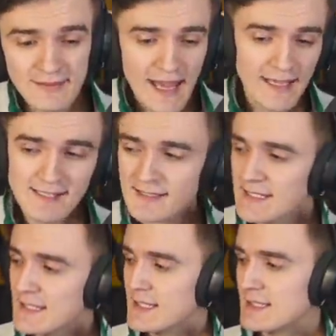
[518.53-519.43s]

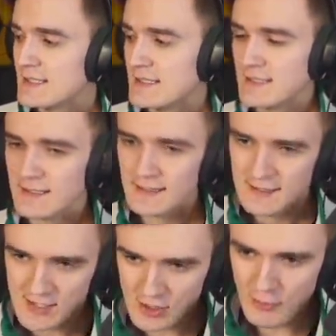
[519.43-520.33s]
lastly,
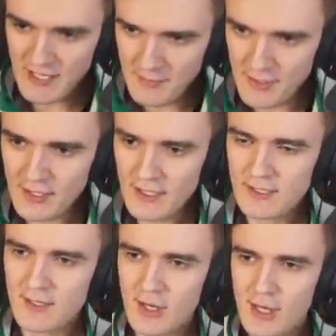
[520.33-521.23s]
streamer
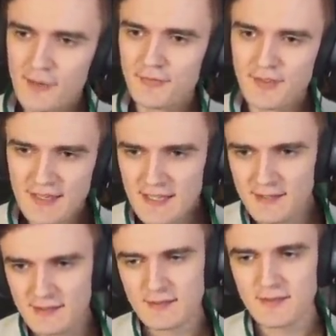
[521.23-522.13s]
of the
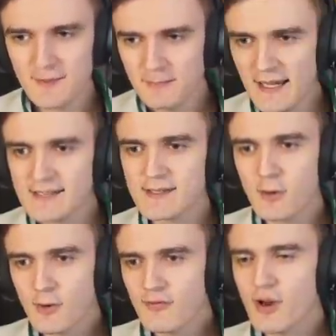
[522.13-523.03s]
year. The best
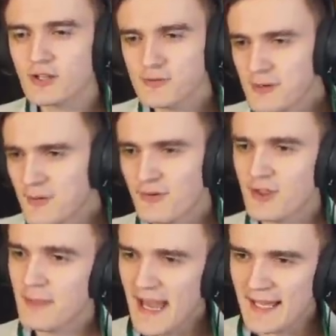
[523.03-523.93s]
overall streamer for
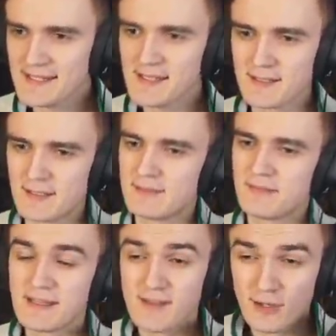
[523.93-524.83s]
the past year.
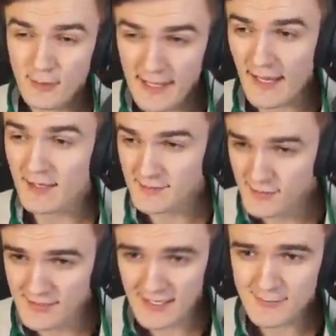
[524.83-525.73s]
They saw great
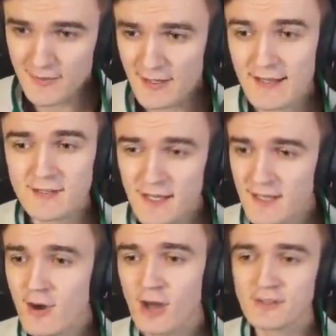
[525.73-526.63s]
success with their
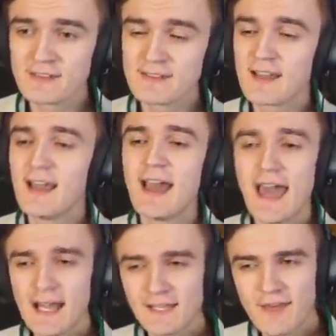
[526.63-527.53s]
entertaining content,
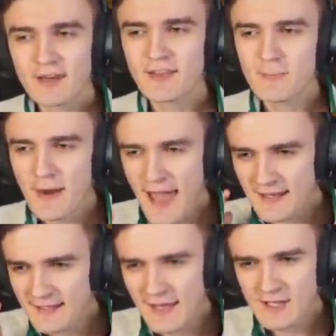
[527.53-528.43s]
elevated their
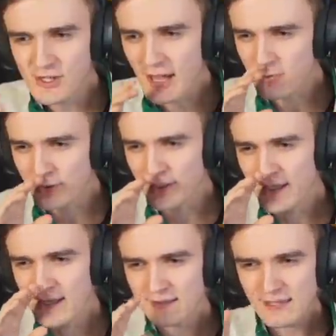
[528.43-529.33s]
brand, and in
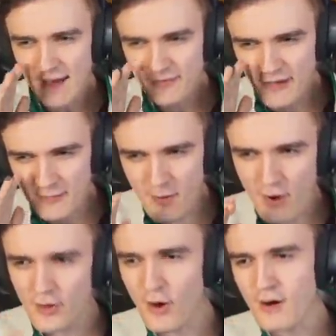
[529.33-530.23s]
general, left their
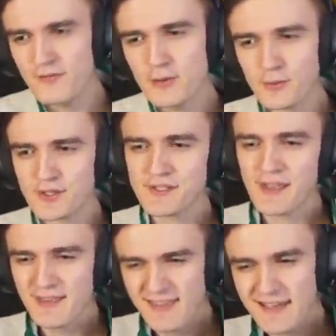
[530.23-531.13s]
mark on
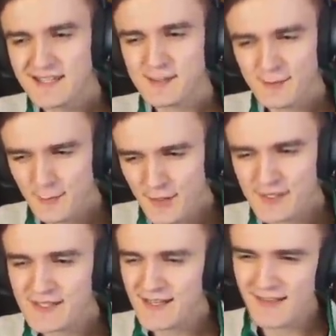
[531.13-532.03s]
viewers. This
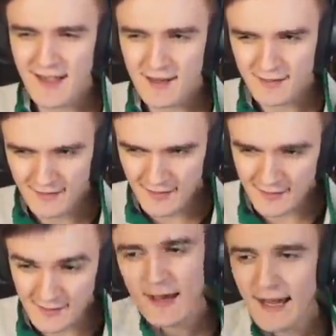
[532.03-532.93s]
was their
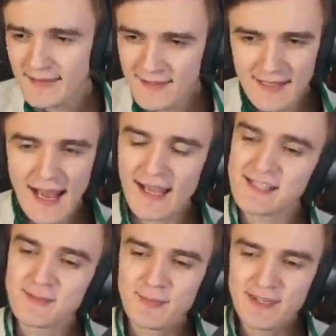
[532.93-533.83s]
year. I think it
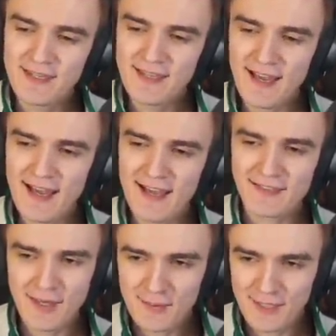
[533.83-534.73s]
has to be
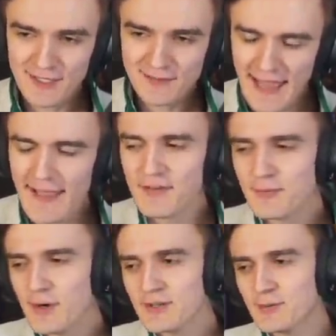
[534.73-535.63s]
Ludwig.
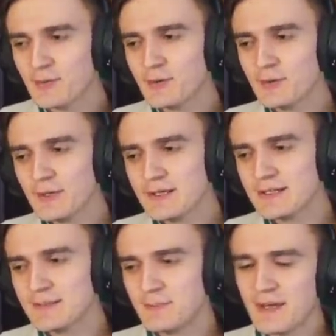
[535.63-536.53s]
Everyone grew
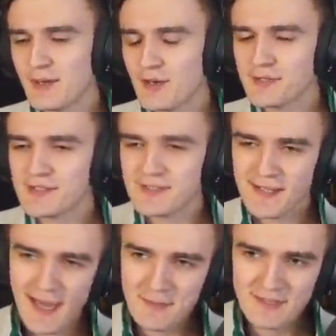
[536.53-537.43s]
because,
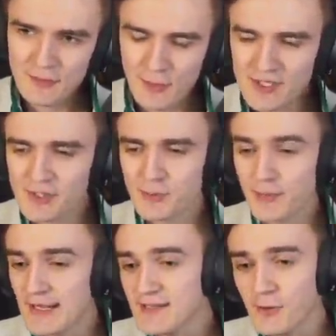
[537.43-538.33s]
I mean, Twitch
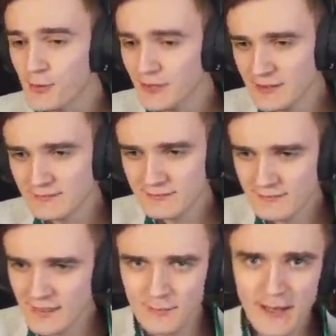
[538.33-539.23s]
grew as a whole
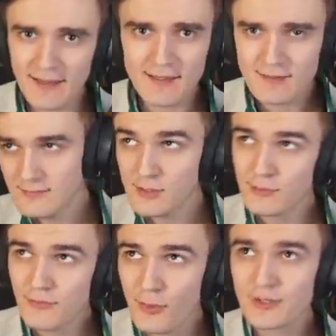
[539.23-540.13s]
by like
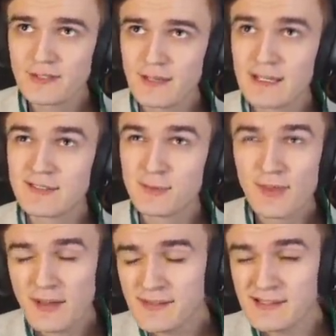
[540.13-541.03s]
twofold in
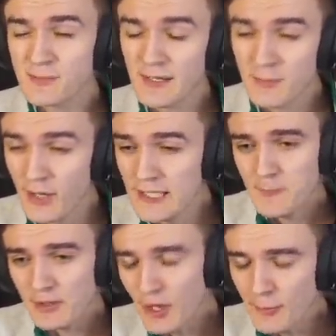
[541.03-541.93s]
2021.
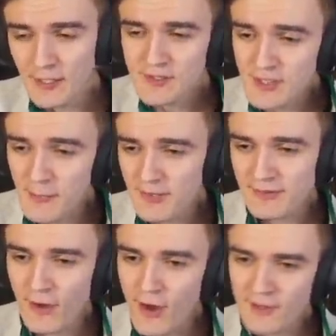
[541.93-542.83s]
But Ludwig's
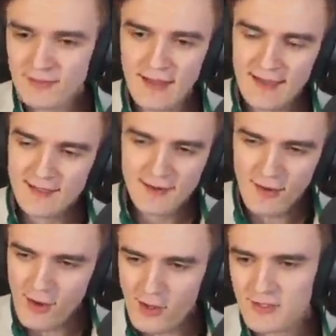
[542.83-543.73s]
subathon, like
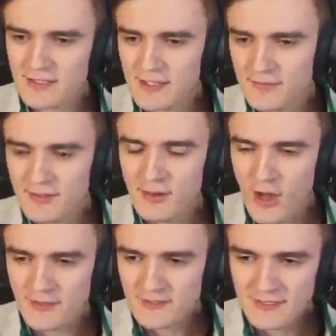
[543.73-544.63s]
all the different content